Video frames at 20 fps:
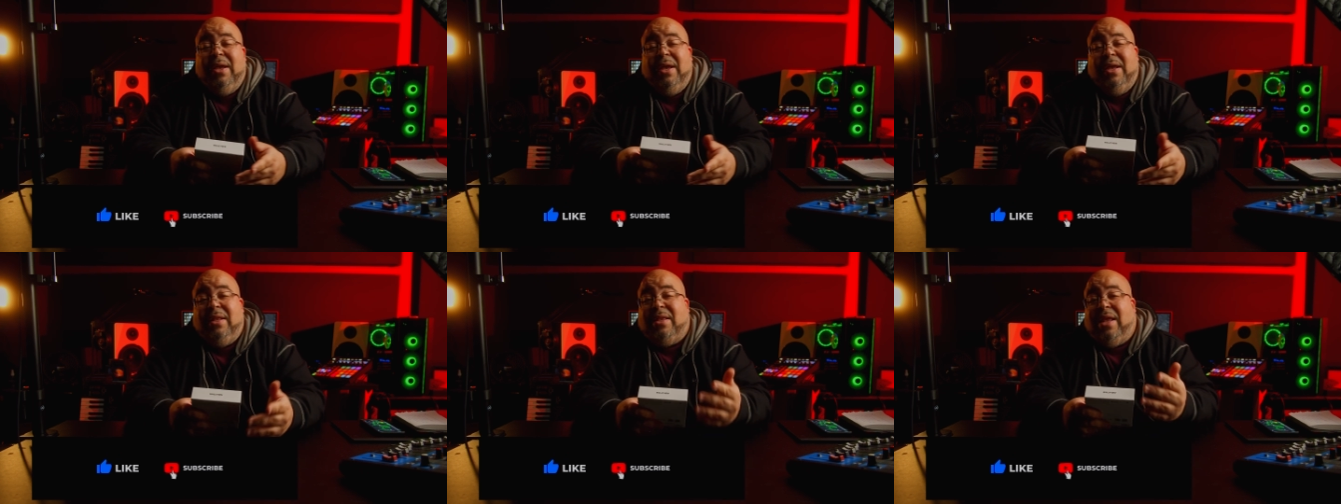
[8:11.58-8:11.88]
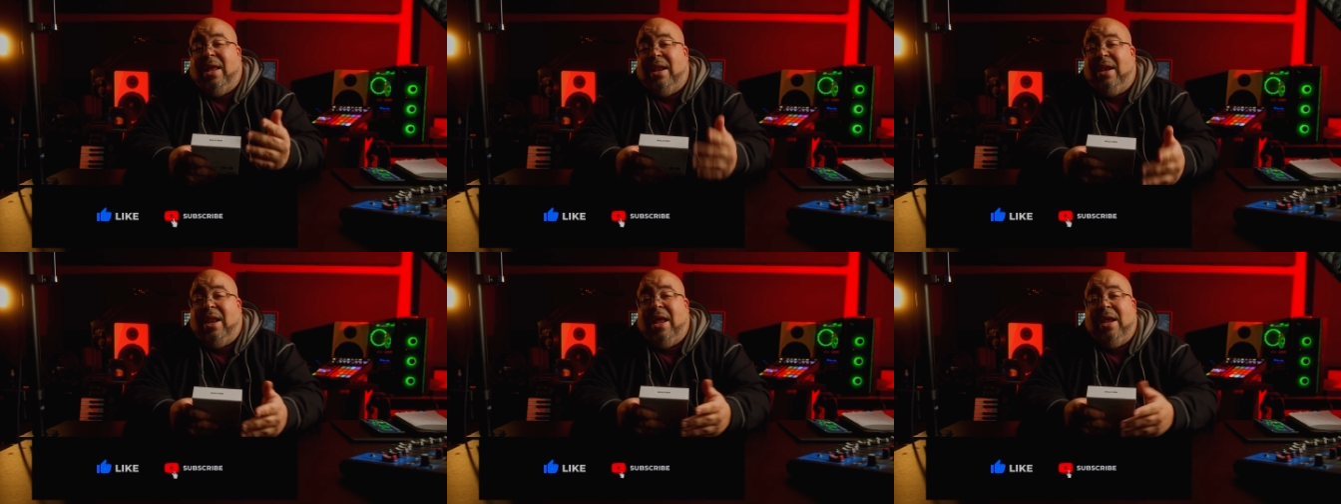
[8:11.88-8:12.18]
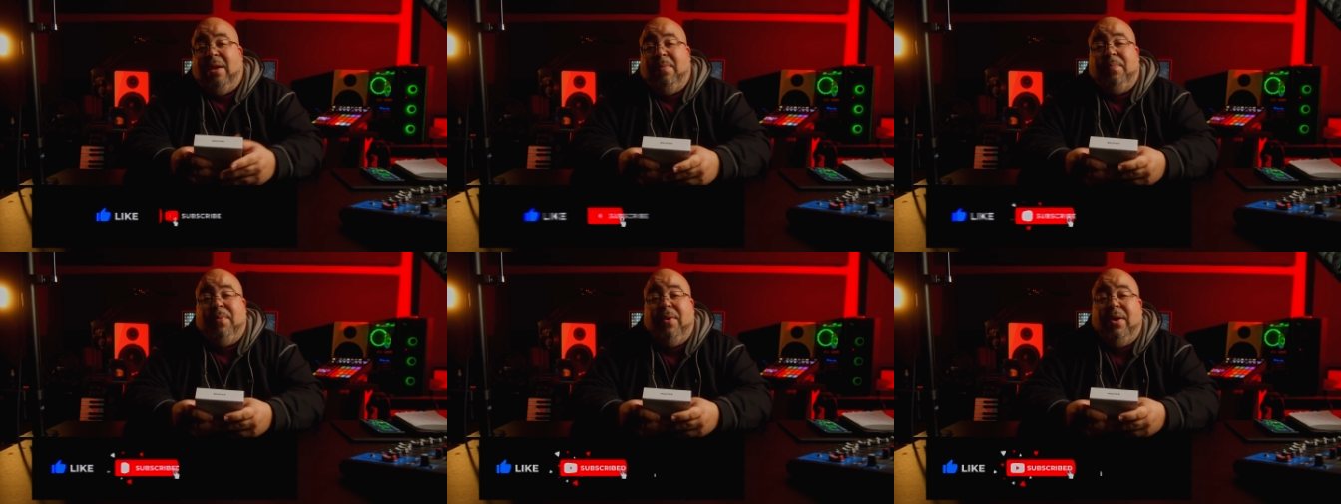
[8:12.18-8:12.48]
hit that
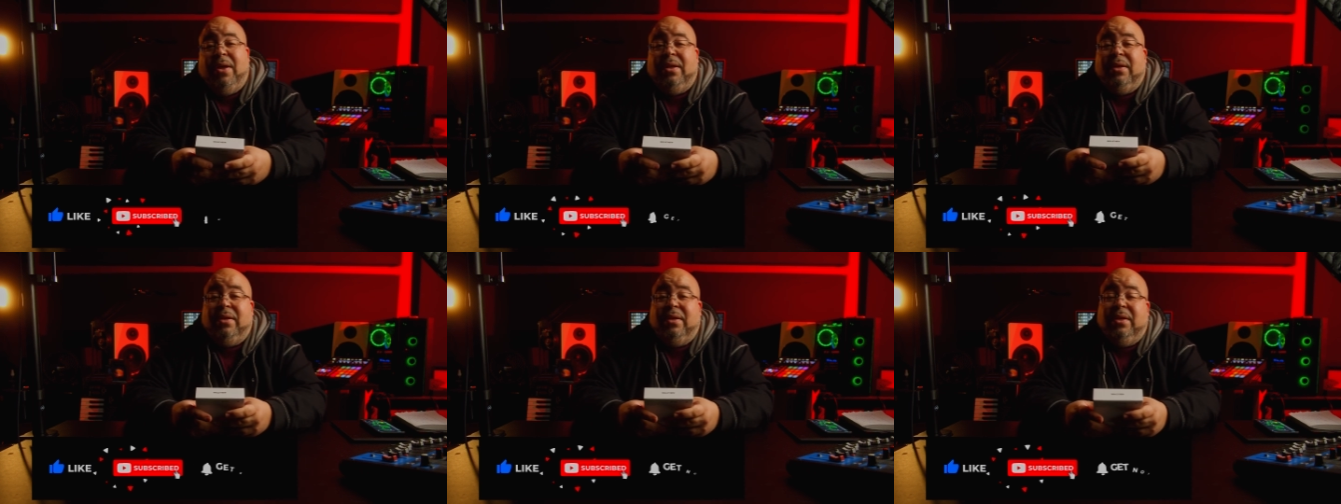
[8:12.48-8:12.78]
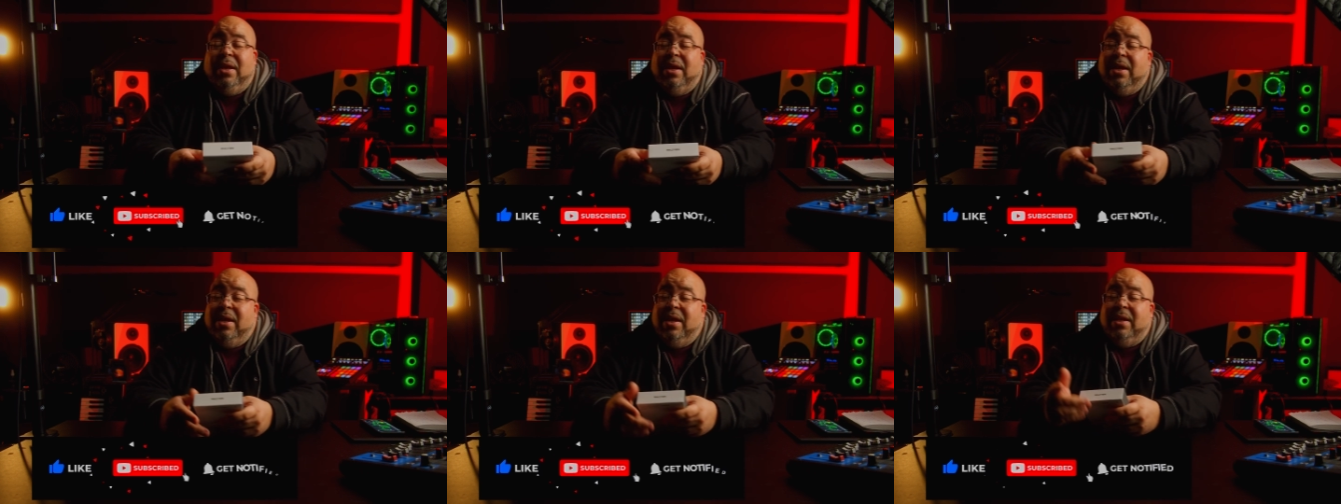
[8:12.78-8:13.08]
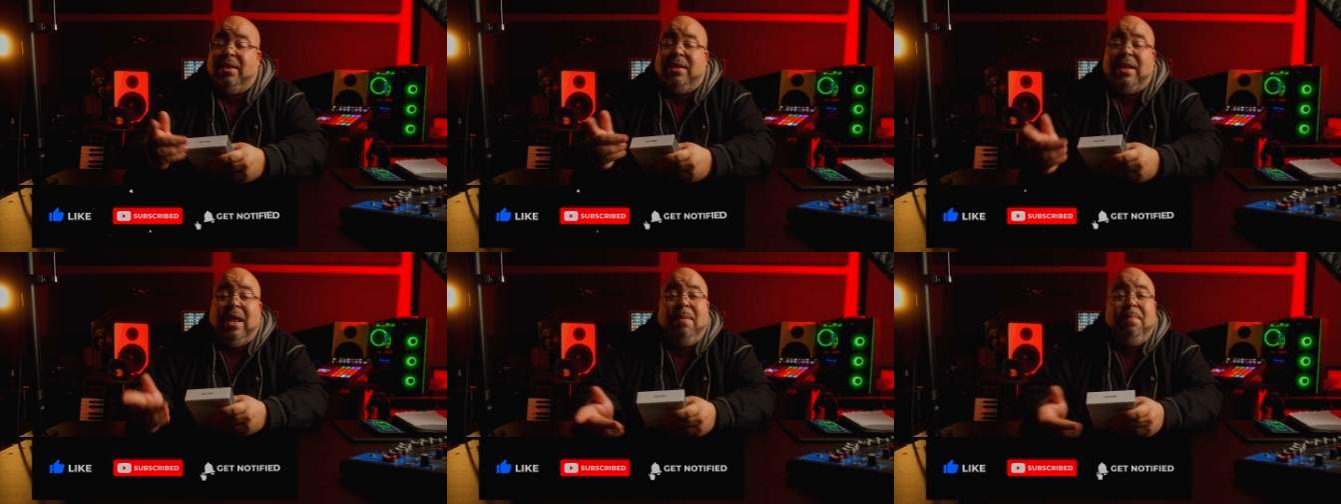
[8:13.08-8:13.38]
like button,
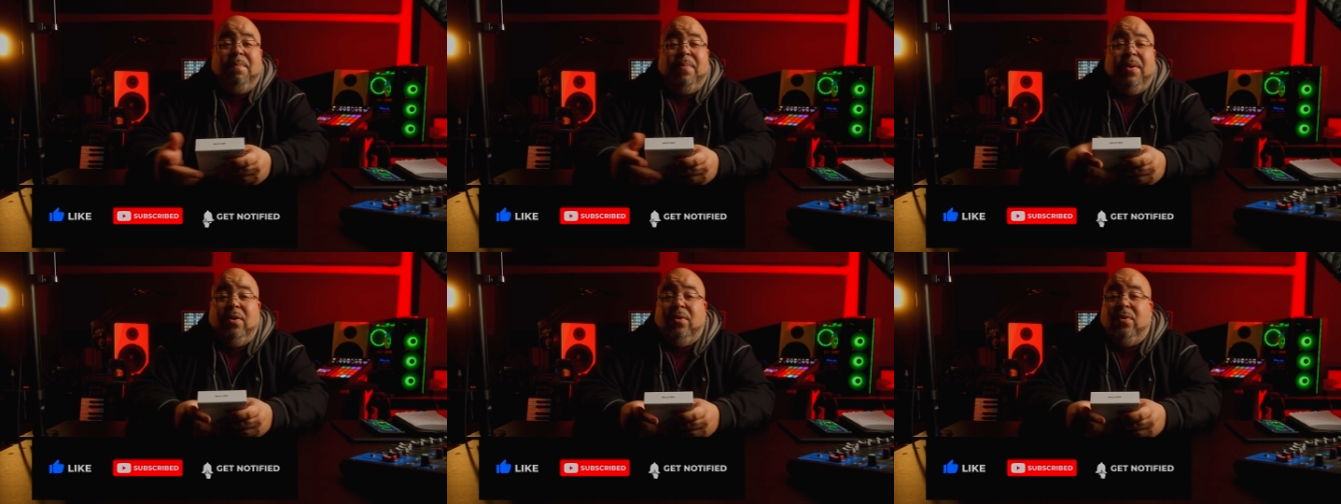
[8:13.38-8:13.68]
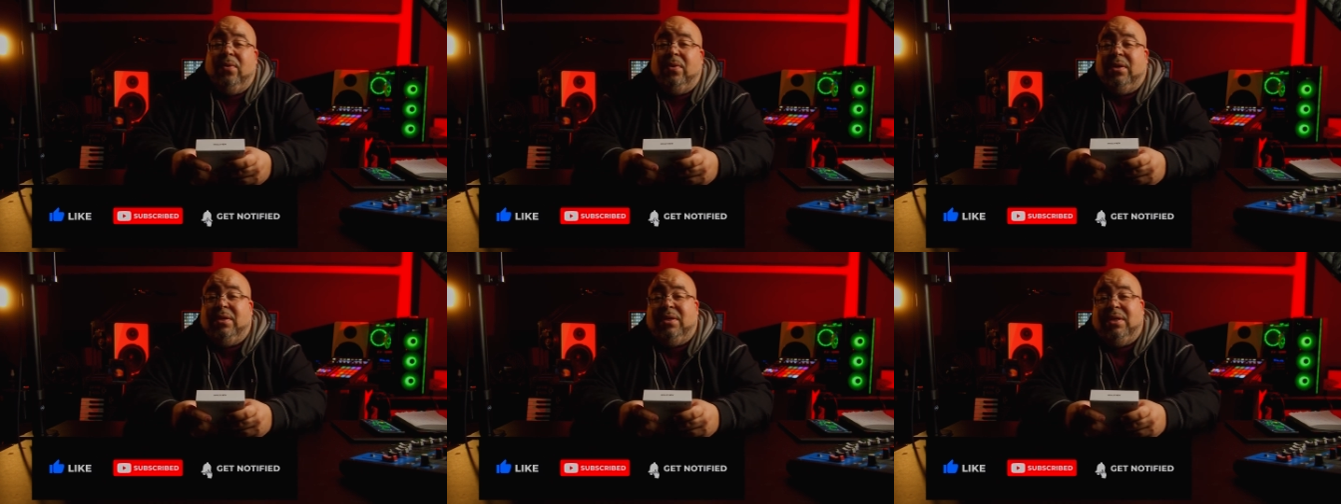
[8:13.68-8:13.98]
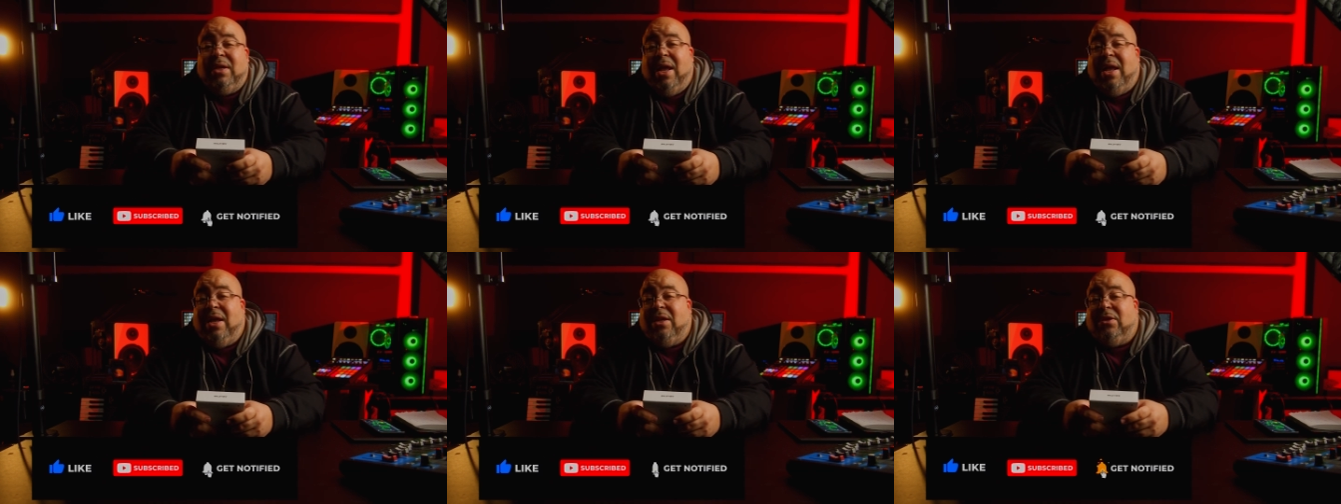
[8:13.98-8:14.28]
hit that bell on the
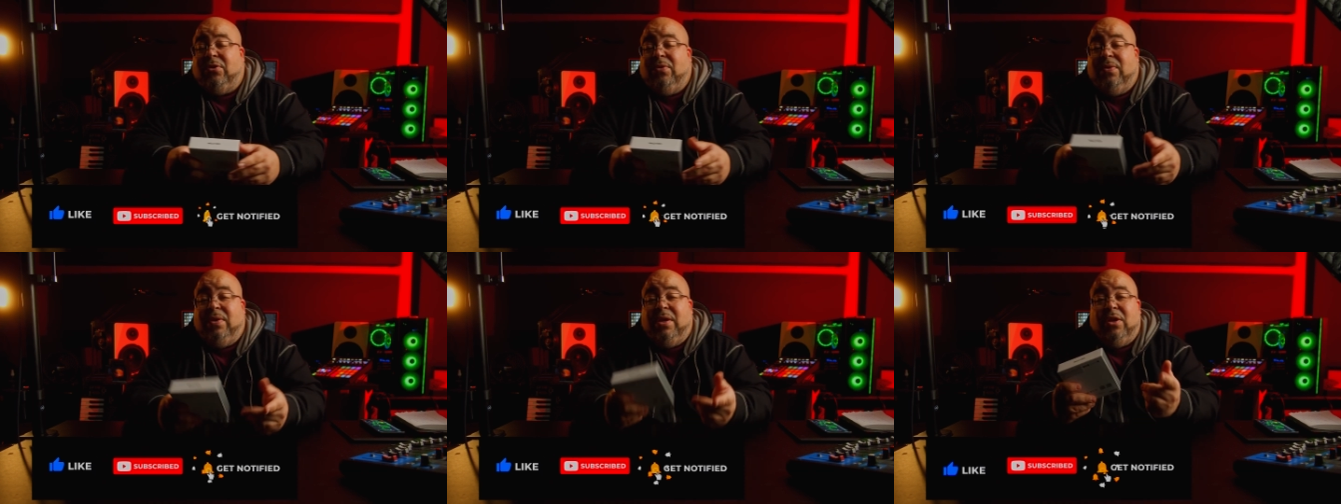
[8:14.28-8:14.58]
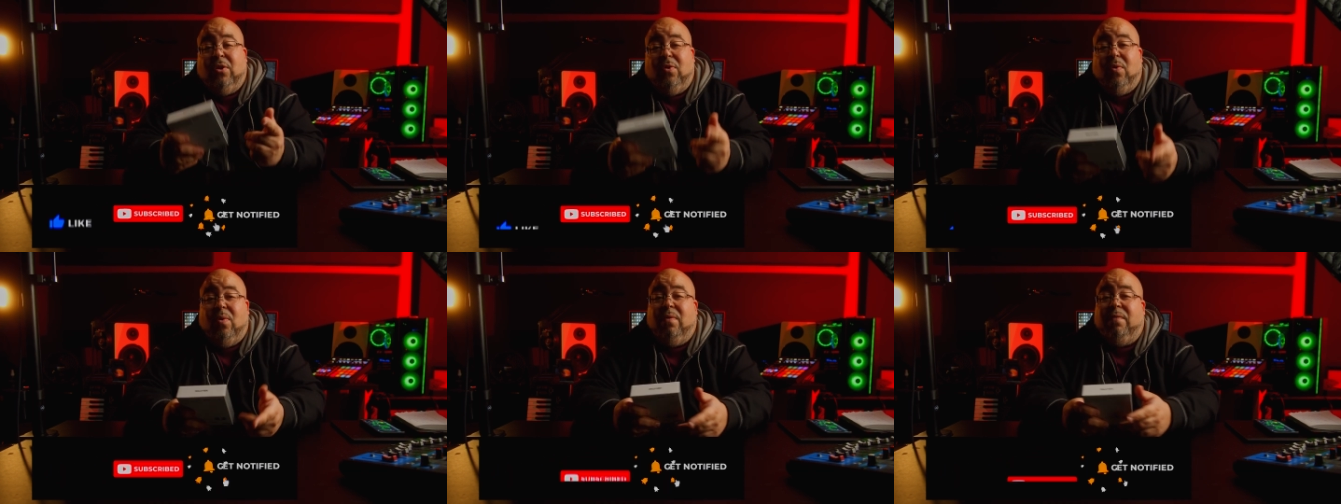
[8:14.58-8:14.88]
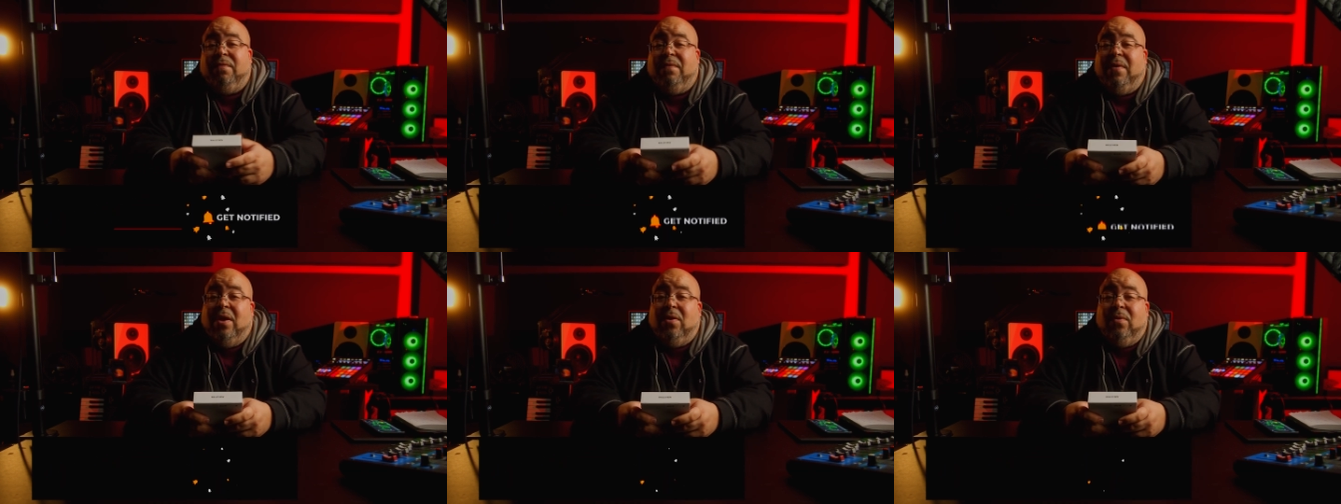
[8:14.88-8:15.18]
side so you get
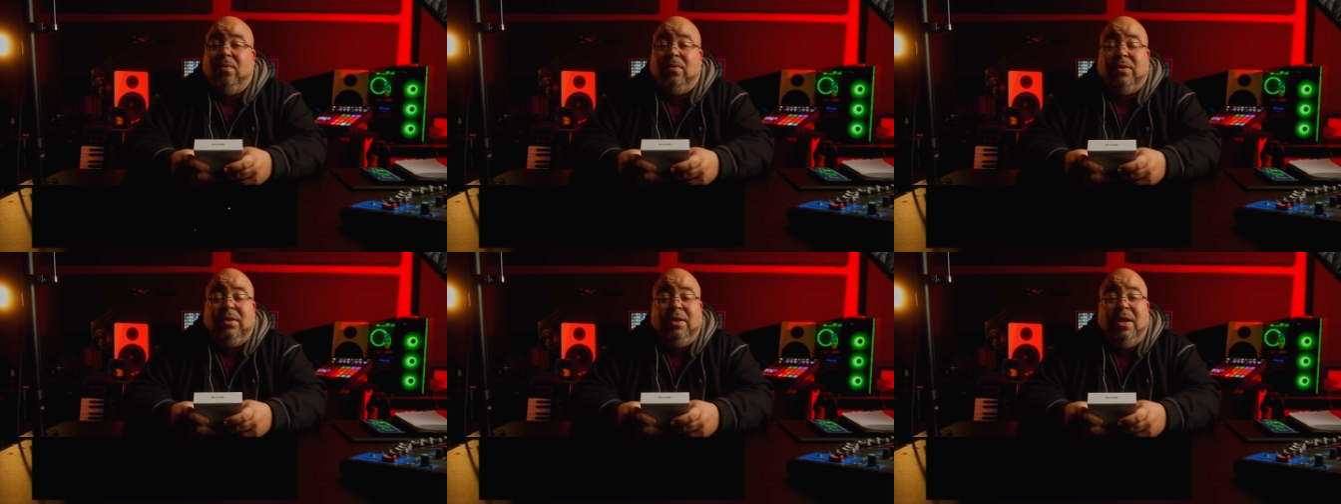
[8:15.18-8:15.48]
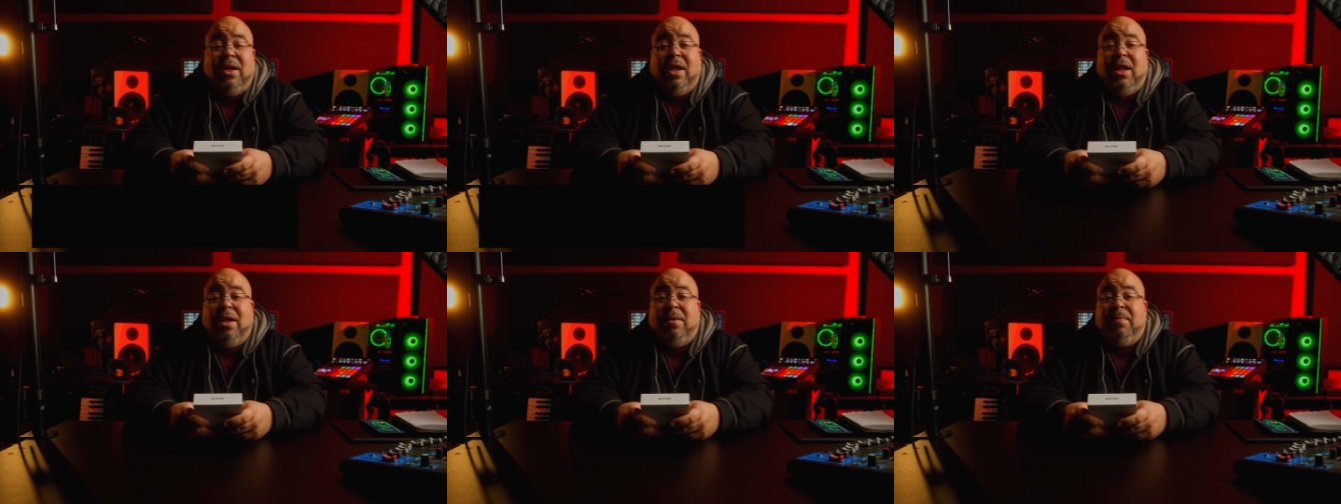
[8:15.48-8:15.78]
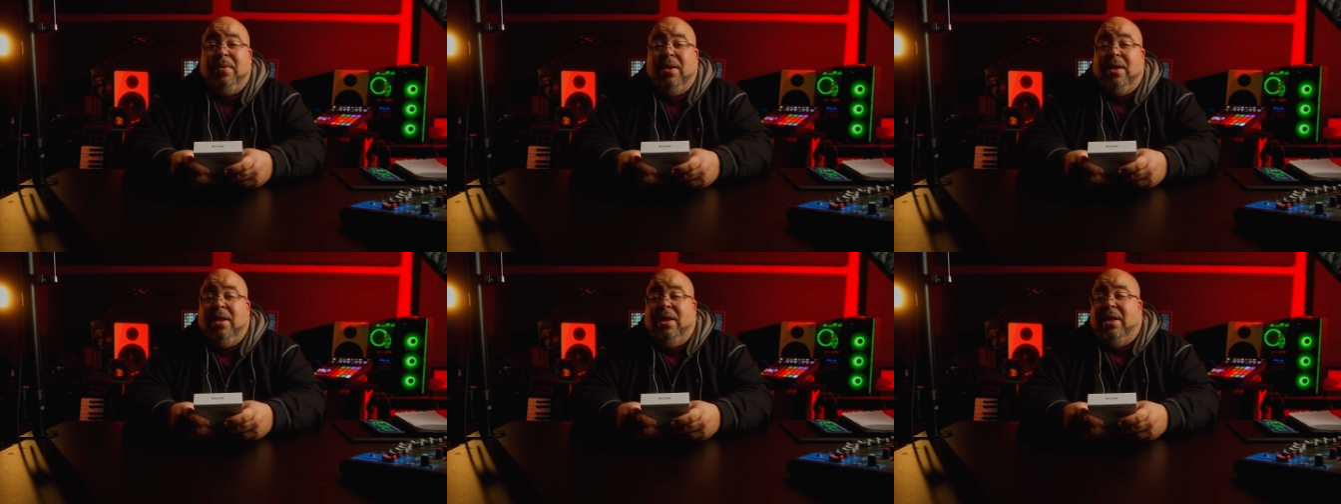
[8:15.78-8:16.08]
notified on time.